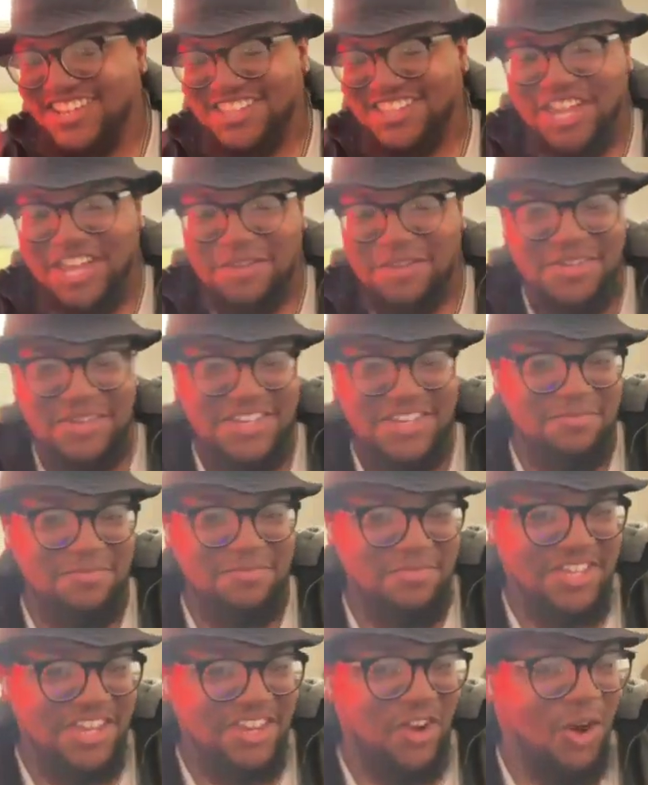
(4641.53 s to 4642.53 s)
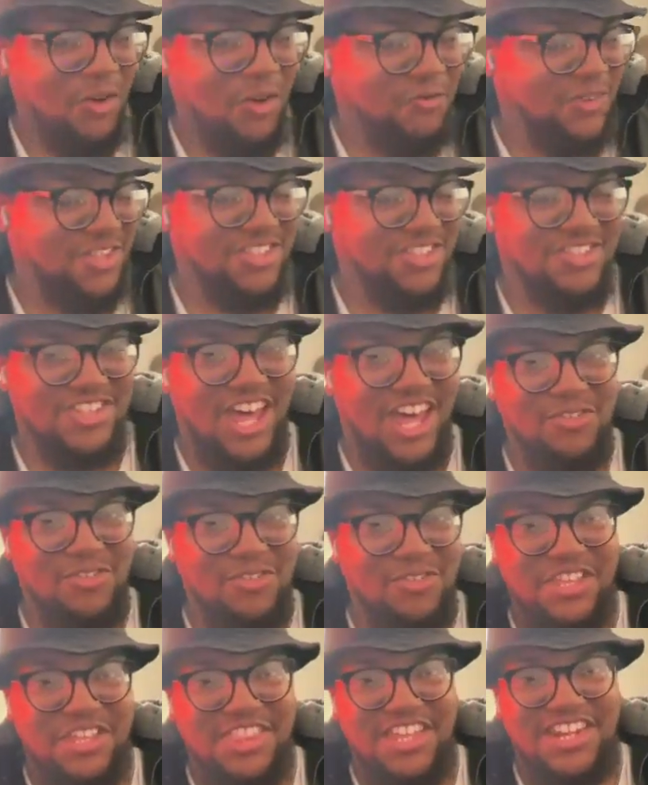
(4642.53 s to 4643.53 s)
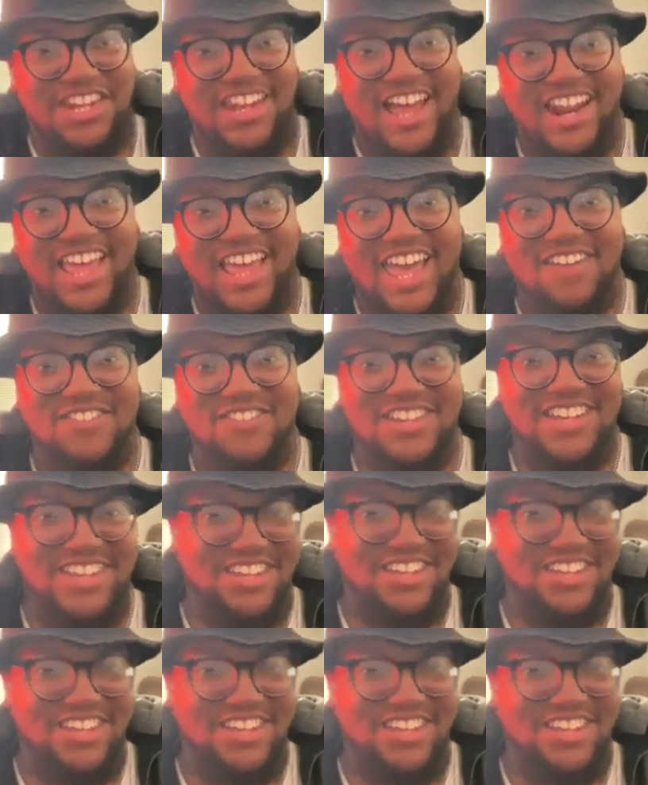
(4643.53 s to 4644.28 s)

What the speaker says: let me get all philosophical and then not have it.